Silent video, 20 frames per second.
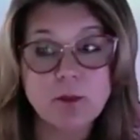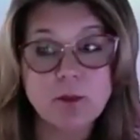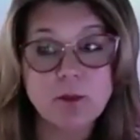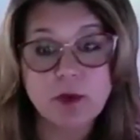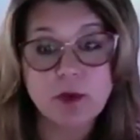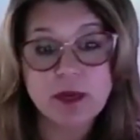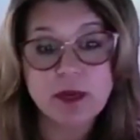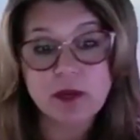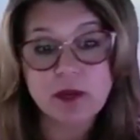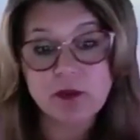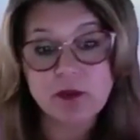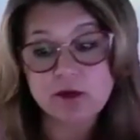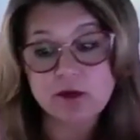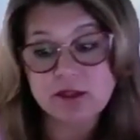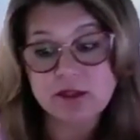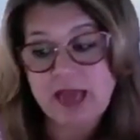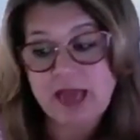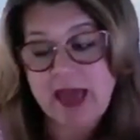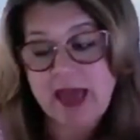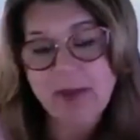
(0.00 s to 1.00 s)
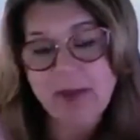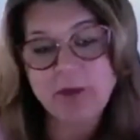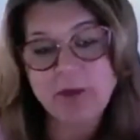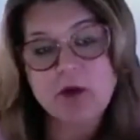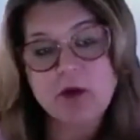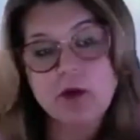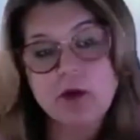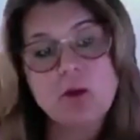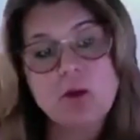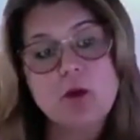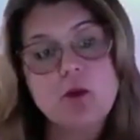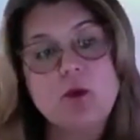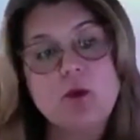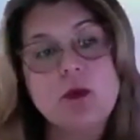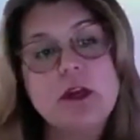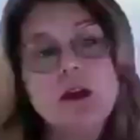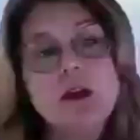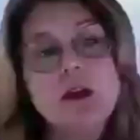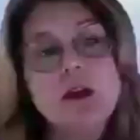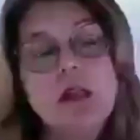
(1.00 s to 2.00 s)
bringing those to applicable
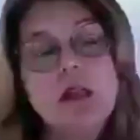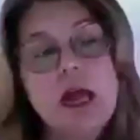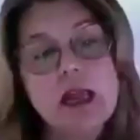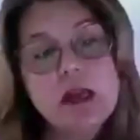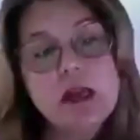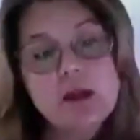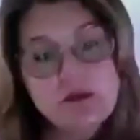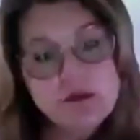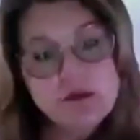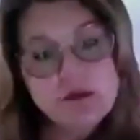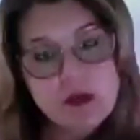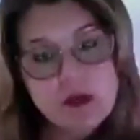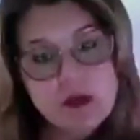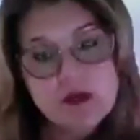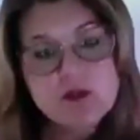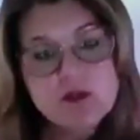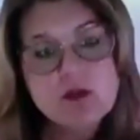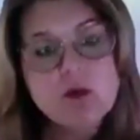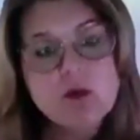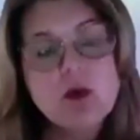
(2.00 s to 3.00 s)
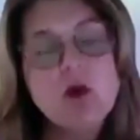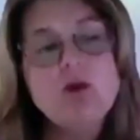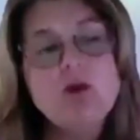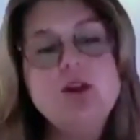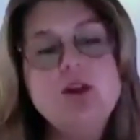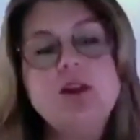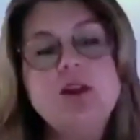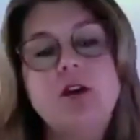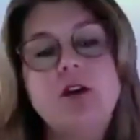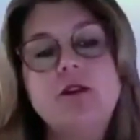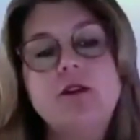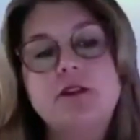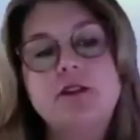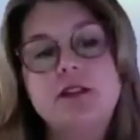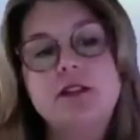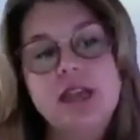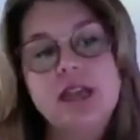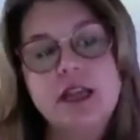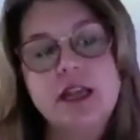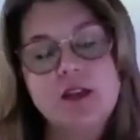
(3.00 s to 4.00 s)
real life so coaches
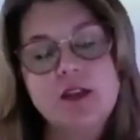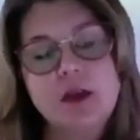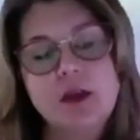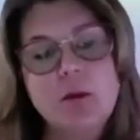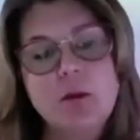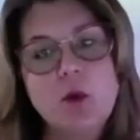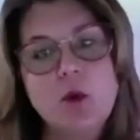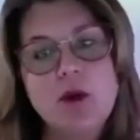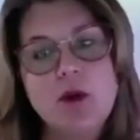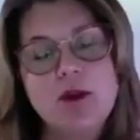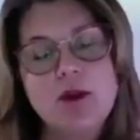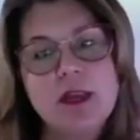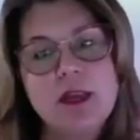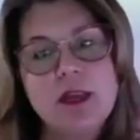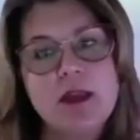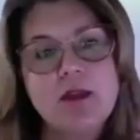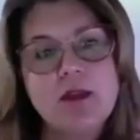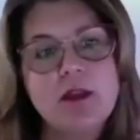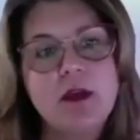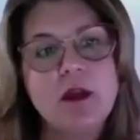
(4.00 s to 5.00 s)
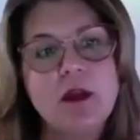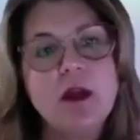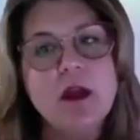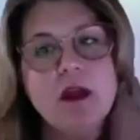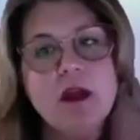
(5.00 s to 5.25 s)
understand them more than in the